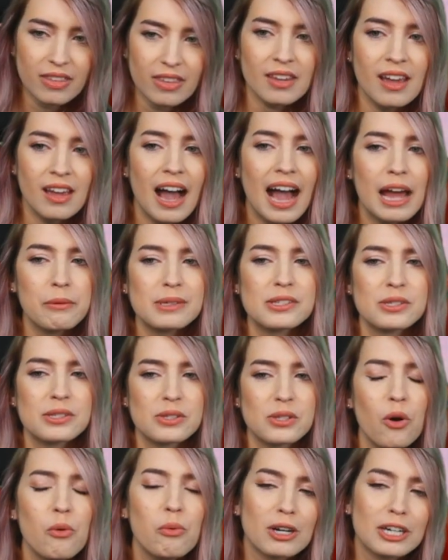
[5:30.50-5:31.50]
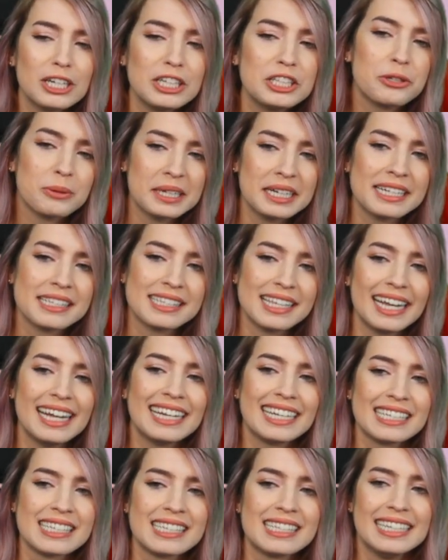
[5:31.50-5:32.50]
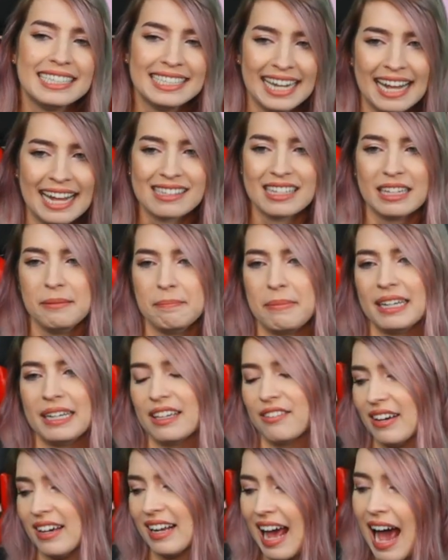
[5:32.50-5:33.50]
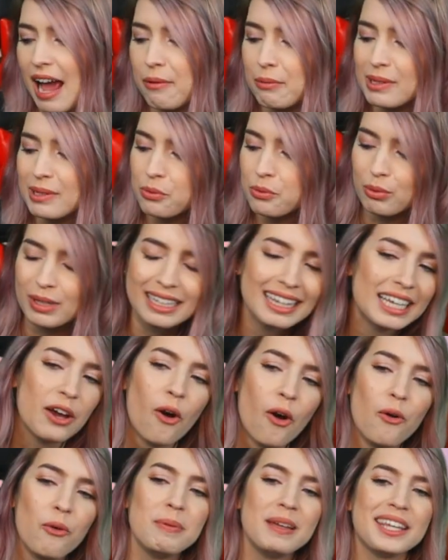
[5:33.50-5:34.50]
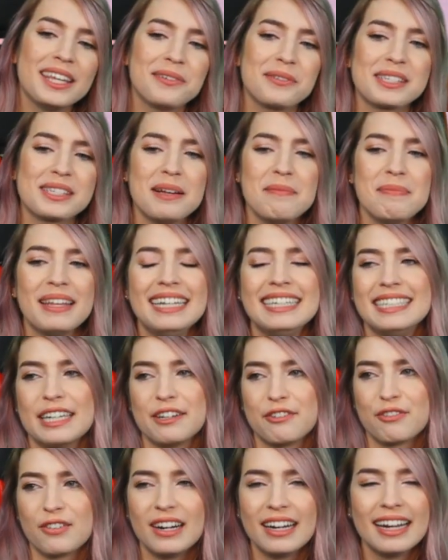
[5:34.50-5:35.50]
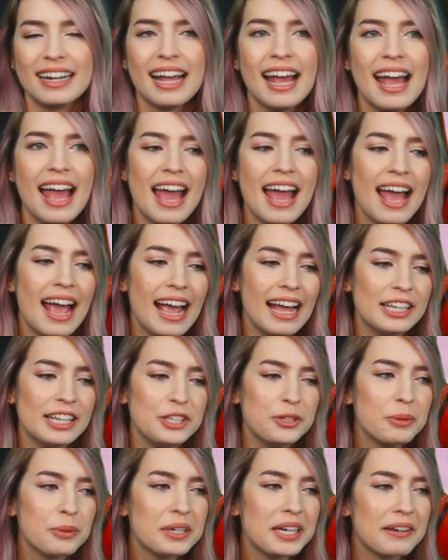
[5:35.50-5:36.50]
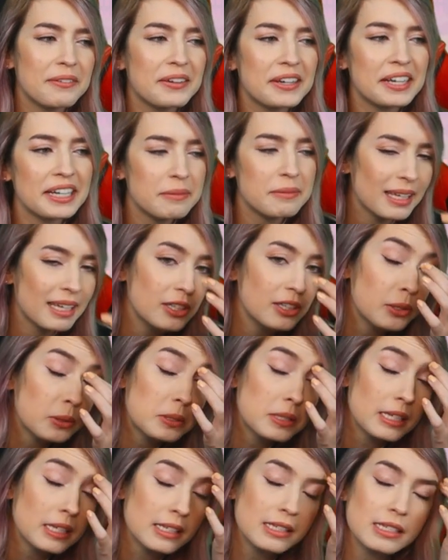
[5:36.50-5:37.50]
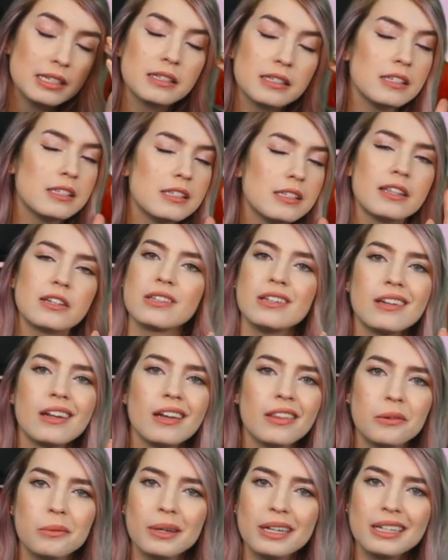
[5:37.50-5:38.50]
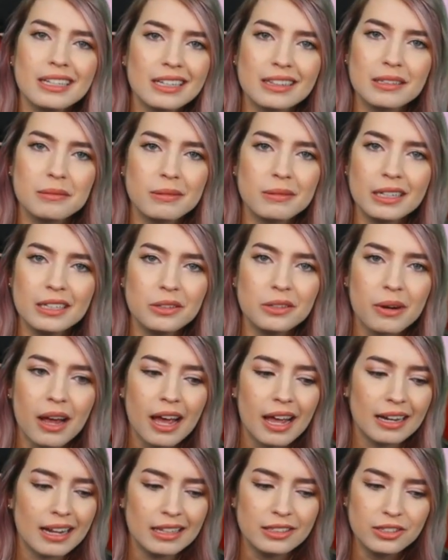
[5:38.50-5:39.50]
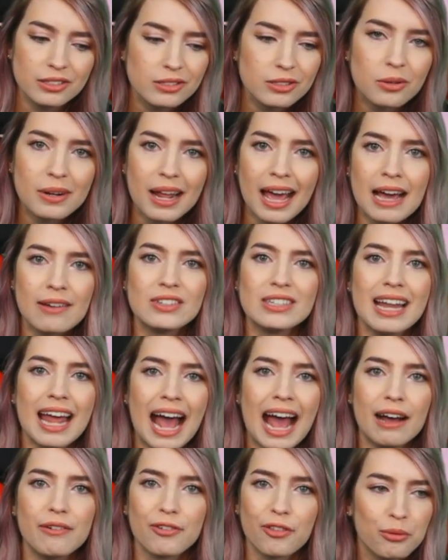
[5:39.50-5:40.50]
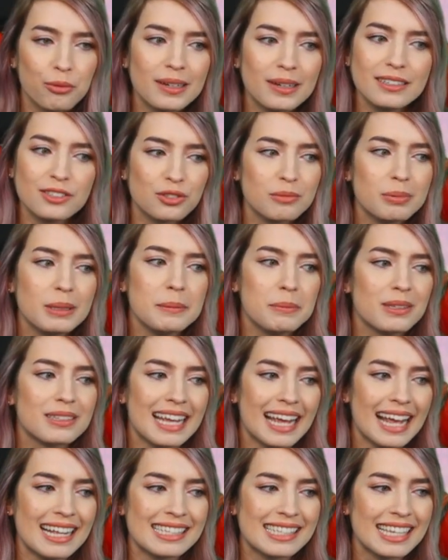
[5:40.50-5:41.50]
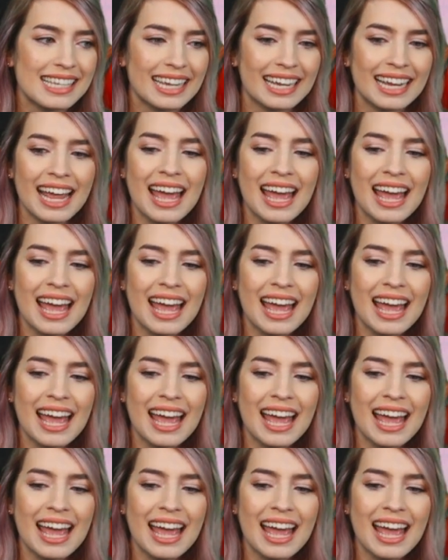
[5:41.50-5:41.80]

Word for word: I was so worried you were going to say it is the Dancing Bunny event. I was really hoping it was something different. And you were going to be like, no, CC, there's another way to get the bunny ride. And you don't have to have 300 people dancing.